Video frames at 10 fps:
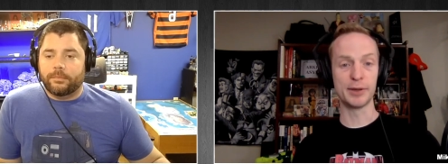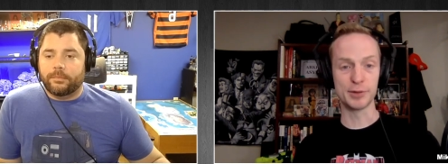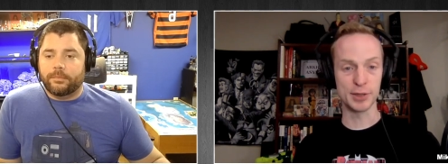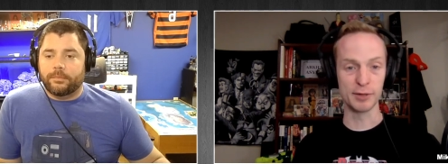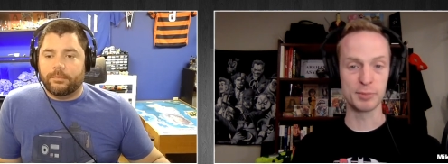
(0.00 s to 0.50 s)
Speaker 1: me who
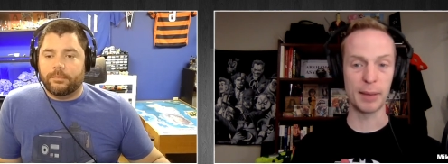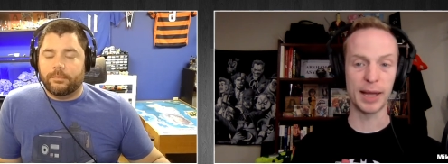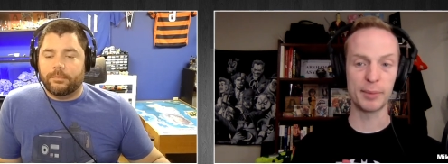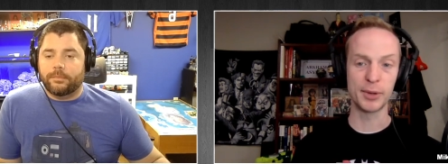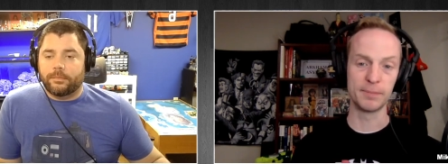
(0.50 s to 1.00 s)
just loves
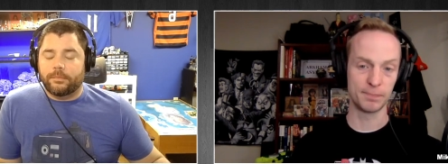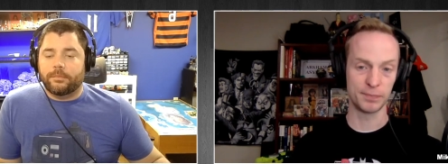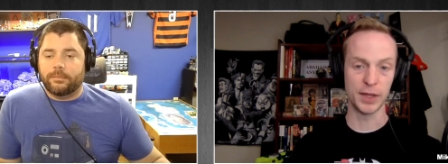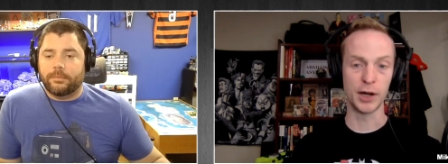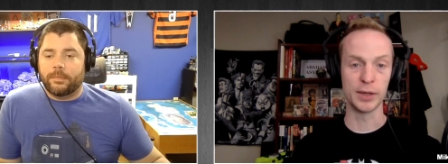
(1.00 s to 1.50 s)
Batman. But
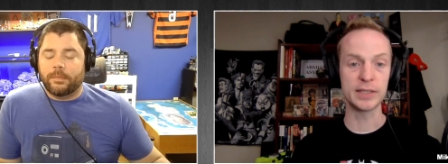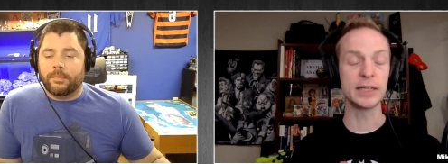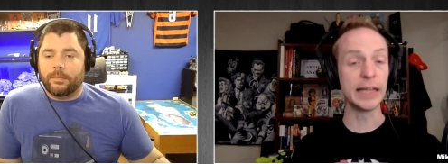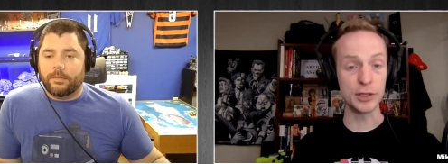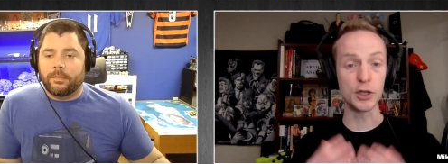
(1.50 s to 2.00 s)
you know, it's
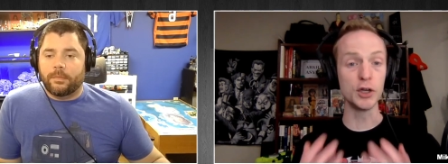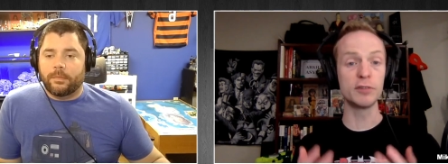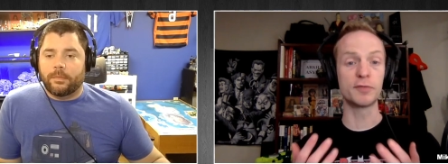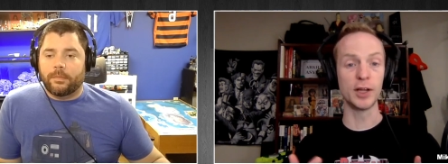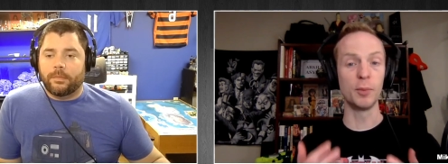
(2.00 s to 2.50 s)
still it's a
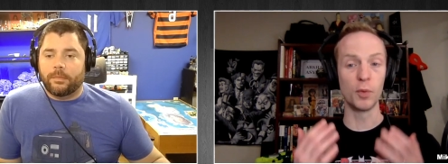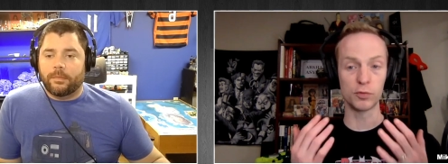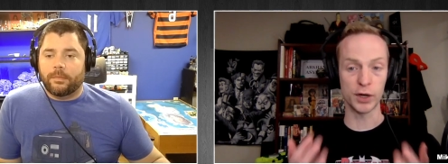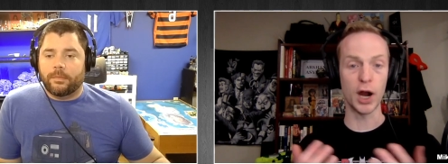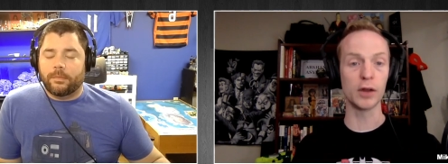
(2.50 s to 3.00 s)
good
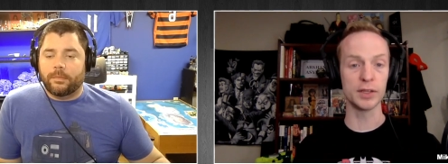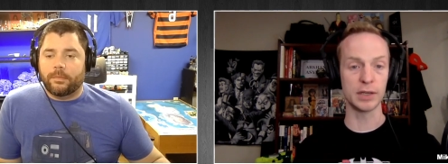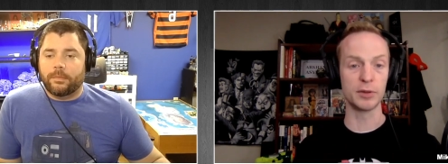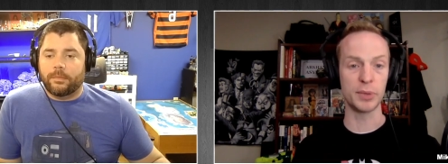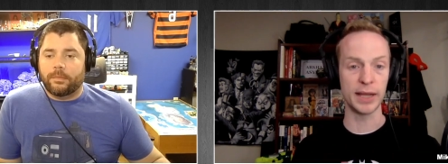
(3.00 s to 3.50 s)
film
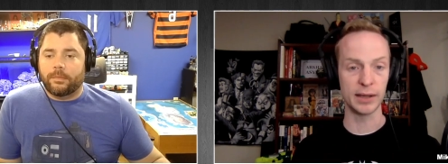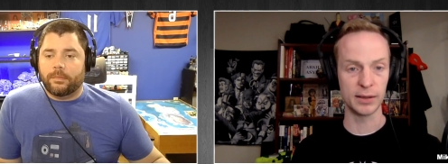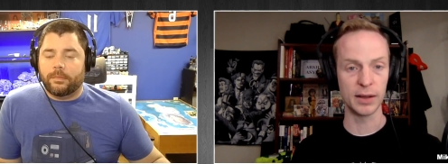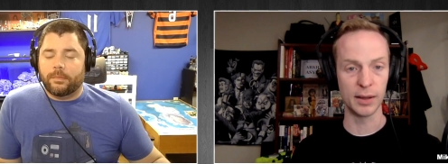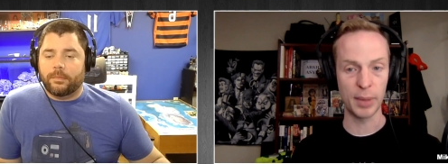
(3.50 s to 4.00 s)
regardless of it
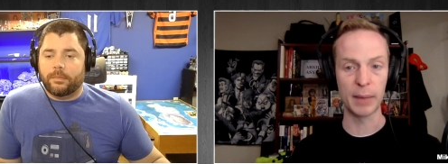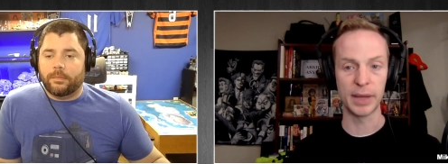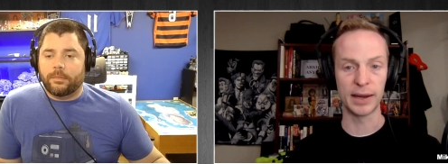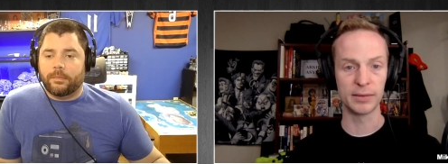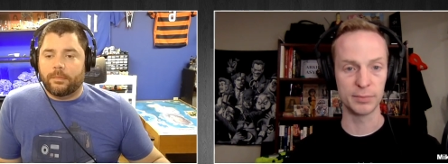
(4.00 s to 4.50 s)
being a
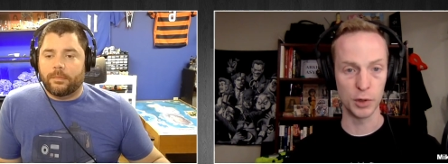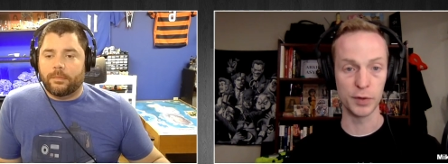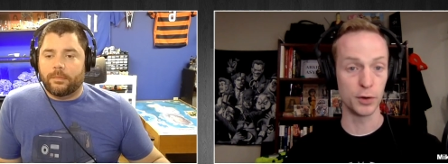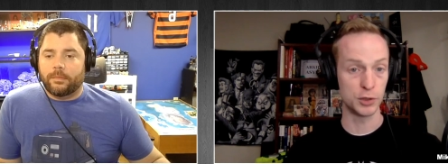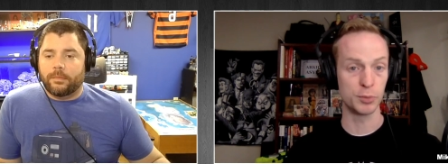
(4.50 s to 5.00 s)
Batman
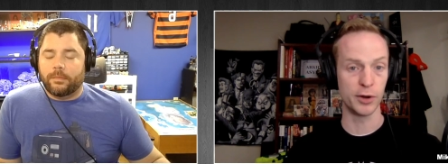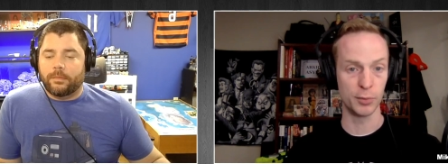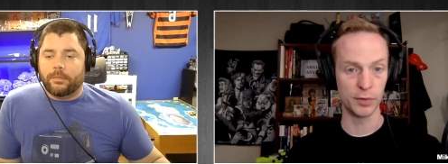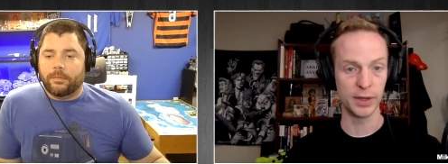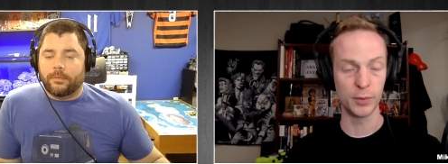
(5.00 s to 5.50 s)
movie or a
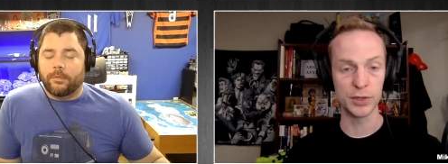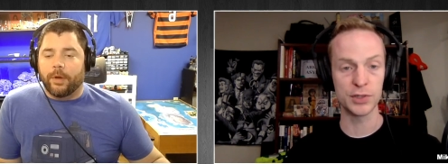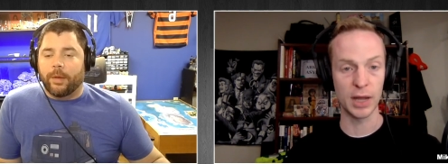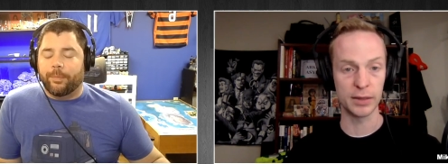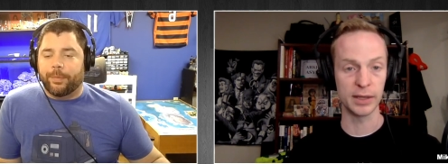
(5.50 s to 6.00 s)
superhero movie. Which
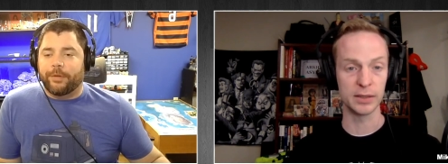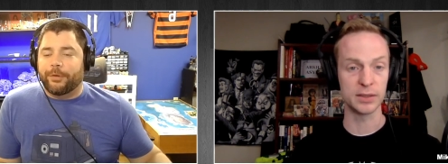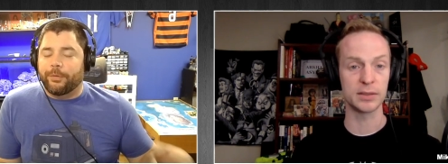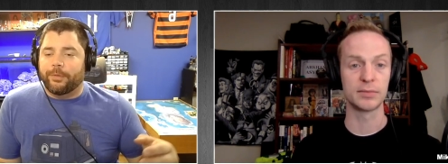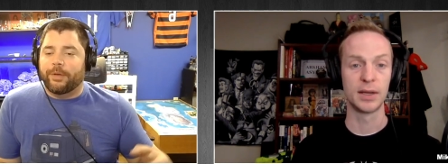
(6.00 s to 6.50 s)
right.
Speaker 2: I think. But
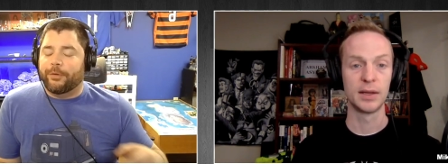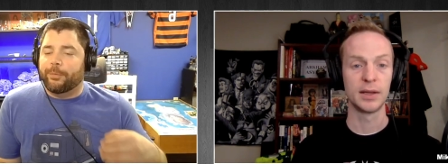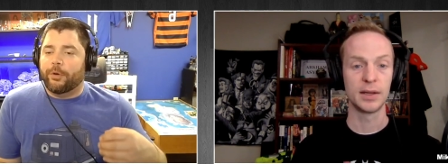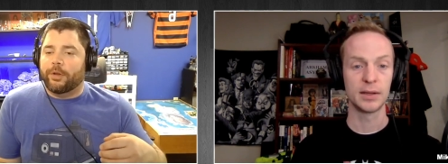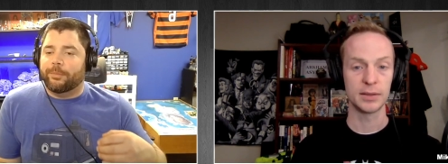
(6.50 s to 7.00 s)
if you if
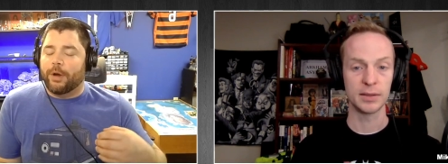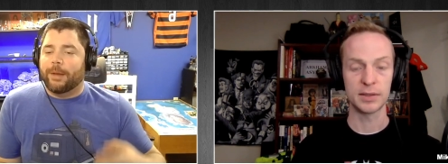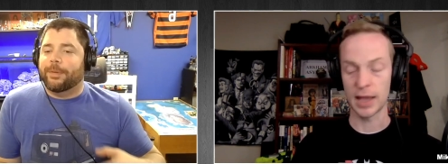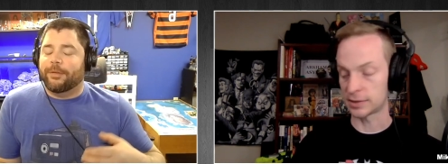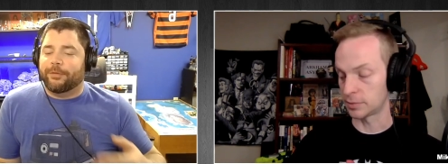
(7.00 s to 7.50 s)
you put
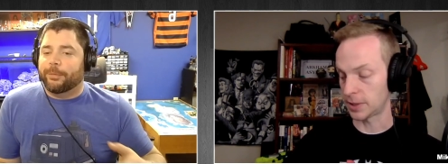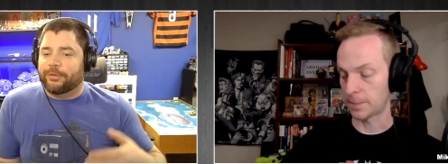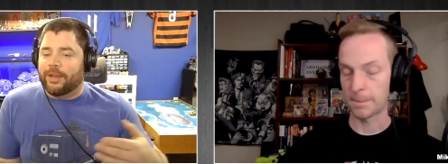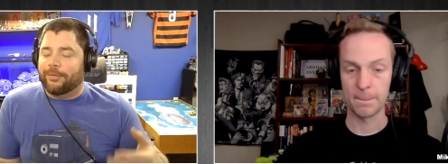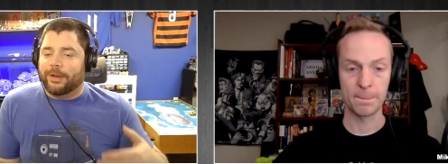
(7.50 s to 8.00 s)
Brad Pitt from
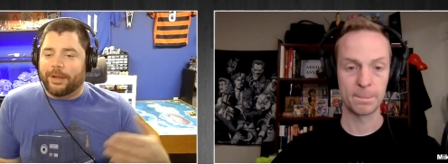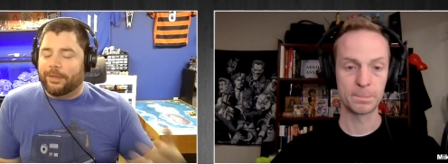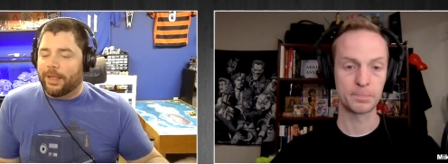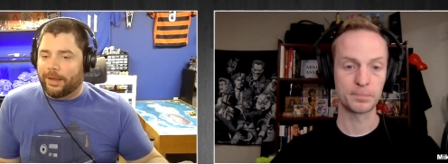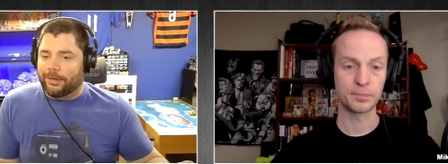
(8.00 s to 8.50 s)
Seven
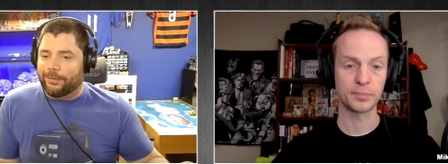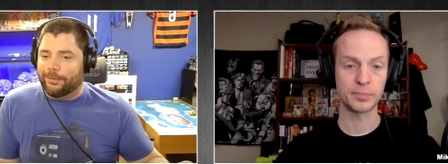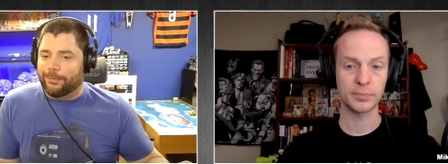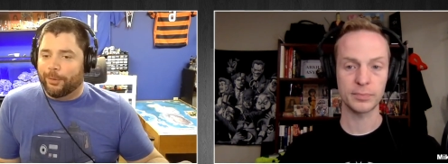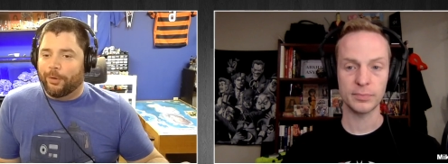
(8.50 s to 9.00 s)
in that
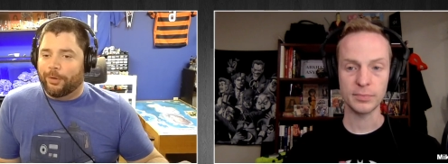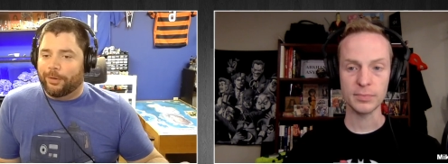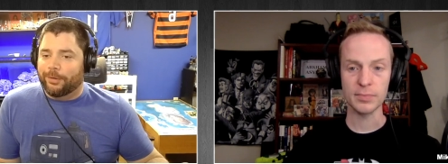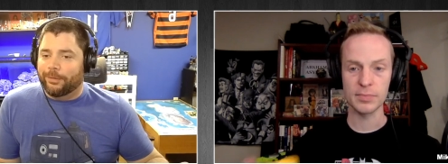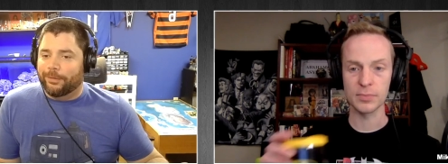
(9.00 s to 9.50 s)

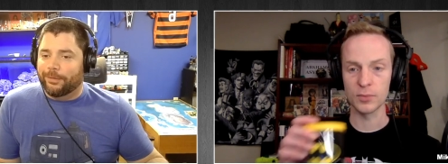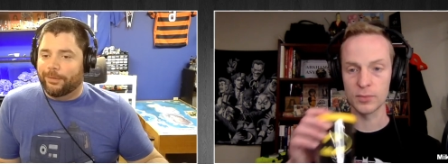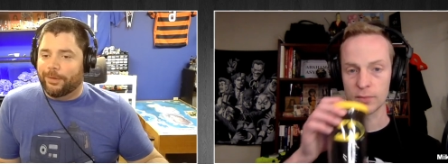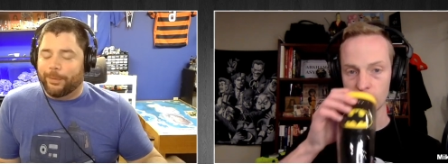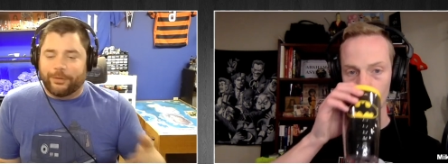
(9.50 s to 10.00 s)
role,
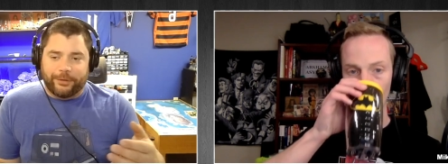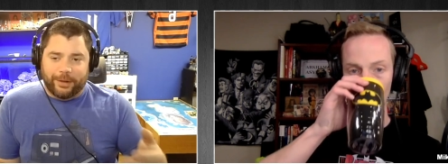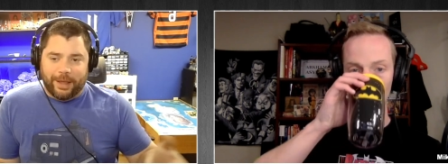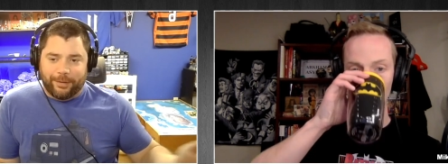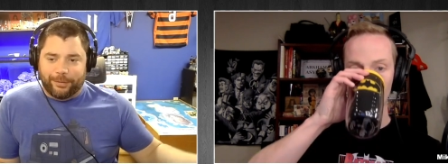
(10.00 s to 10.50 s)
you would
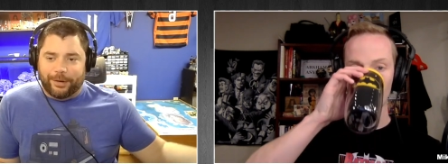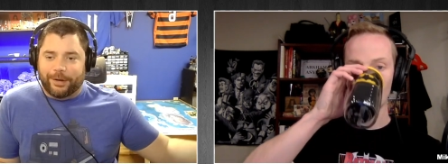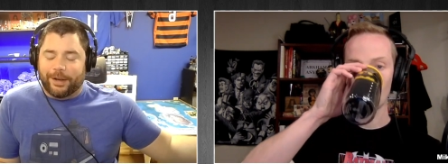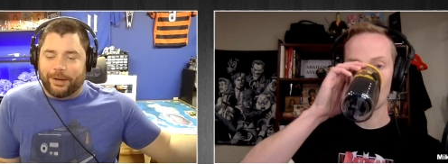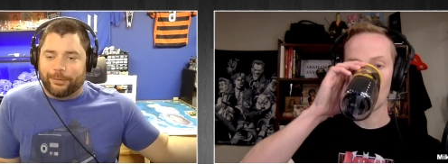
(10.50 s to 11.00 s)
still have the
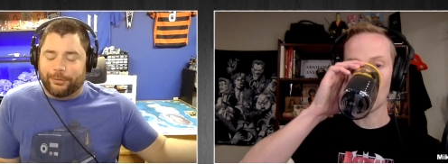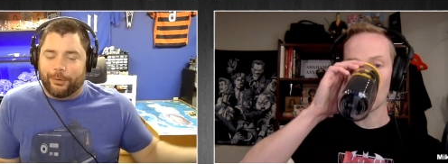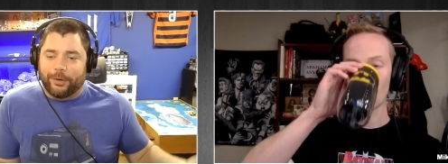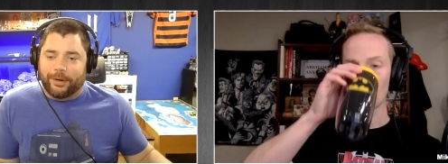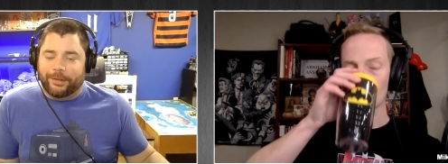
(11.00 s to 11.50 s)
detective
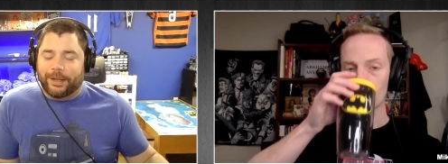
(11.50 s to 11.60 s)
story